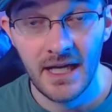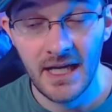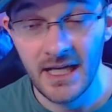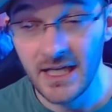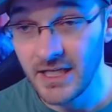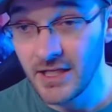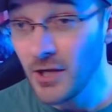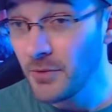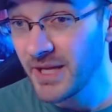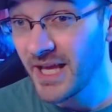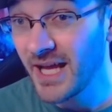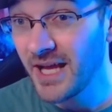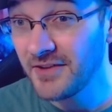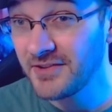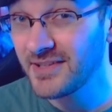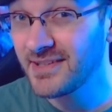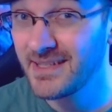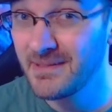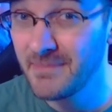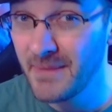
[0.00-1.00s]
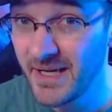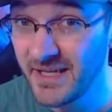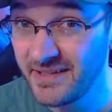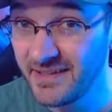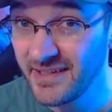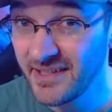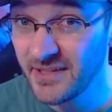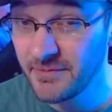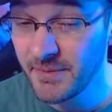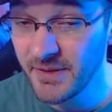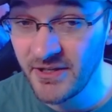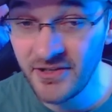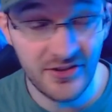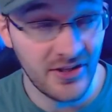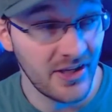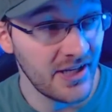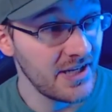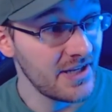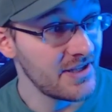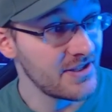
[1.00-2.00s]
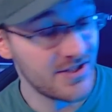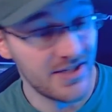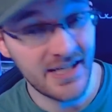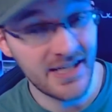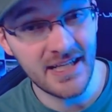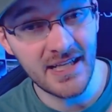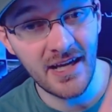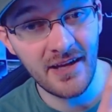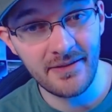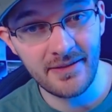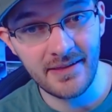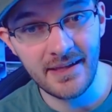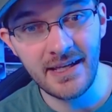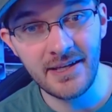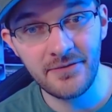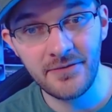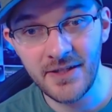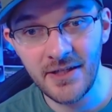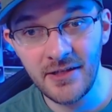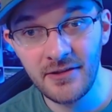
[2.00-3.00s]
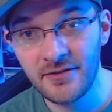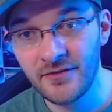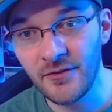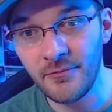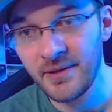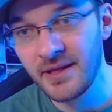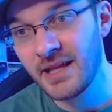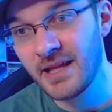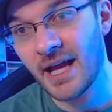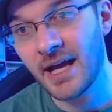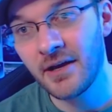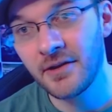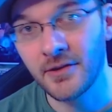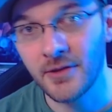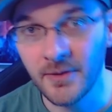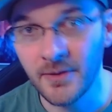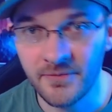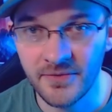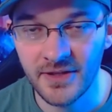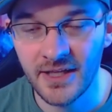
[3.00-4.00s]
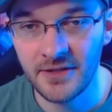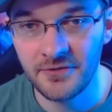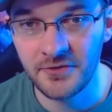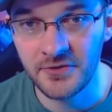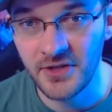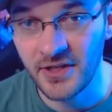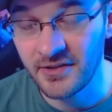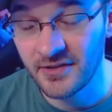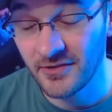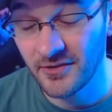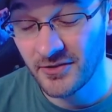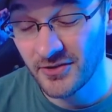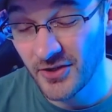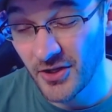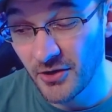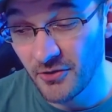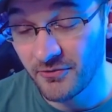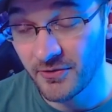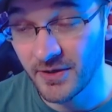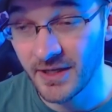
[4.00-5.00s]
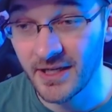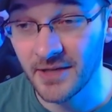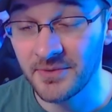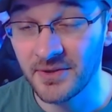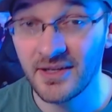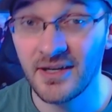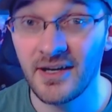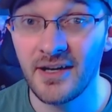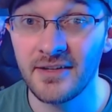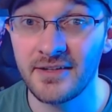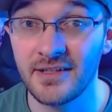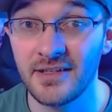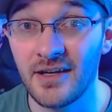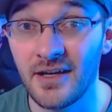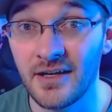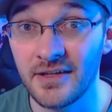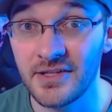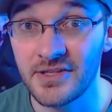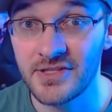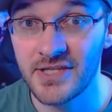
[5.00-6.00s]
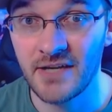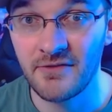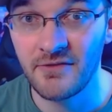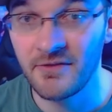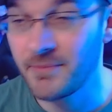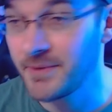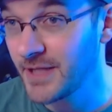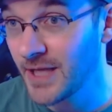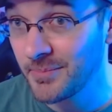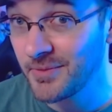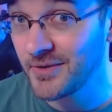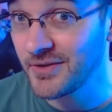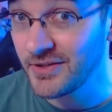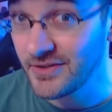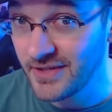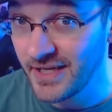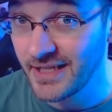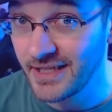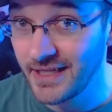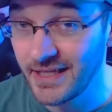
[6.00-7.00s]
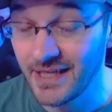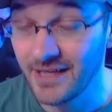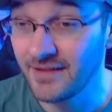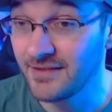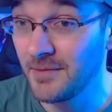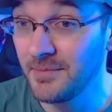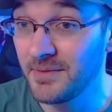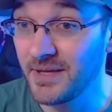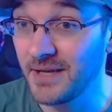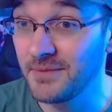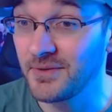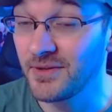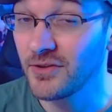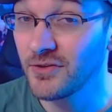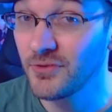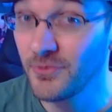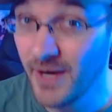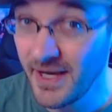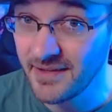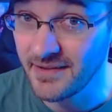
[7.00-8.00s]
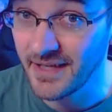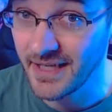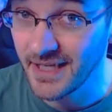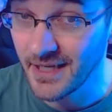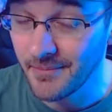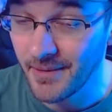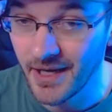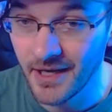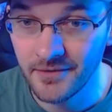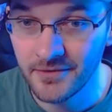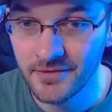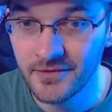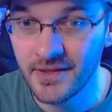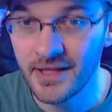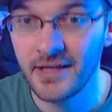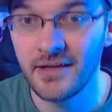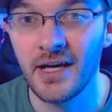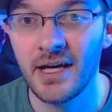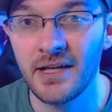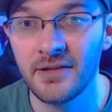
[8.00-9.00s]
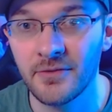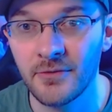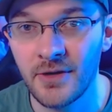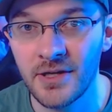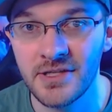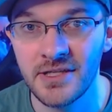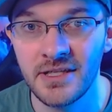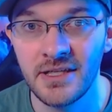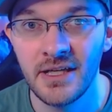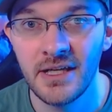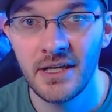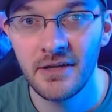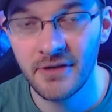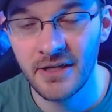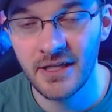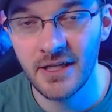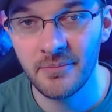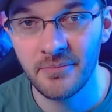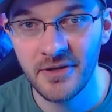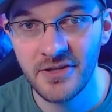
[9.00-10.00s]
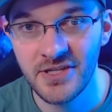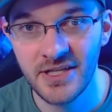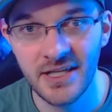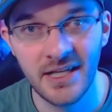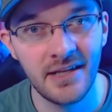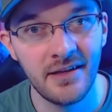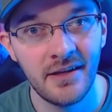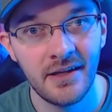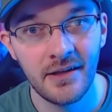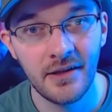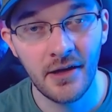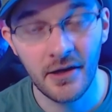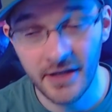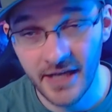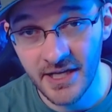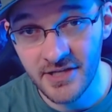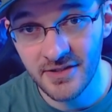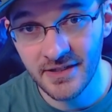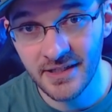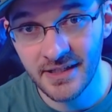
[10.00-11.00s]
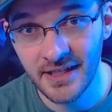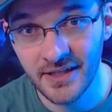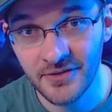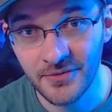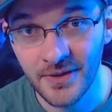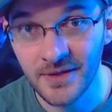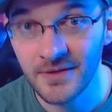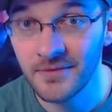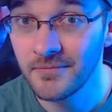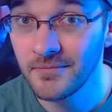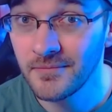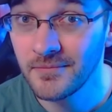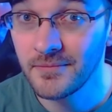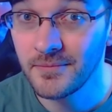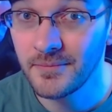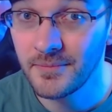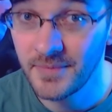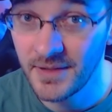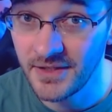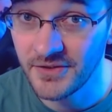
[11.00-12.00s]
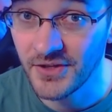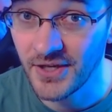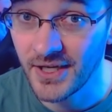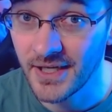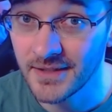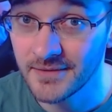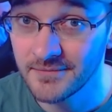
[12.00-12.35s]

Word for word: And you know what else is an amazing experience? Checking out these videos. If you've been out of the loop for the last few days or so when it comes to content on this channel, we've been uploading daily and sometimes twice a day about. So thank you guys for watching. Greatly appreciate it. I'll catch you on the next one. Peace out.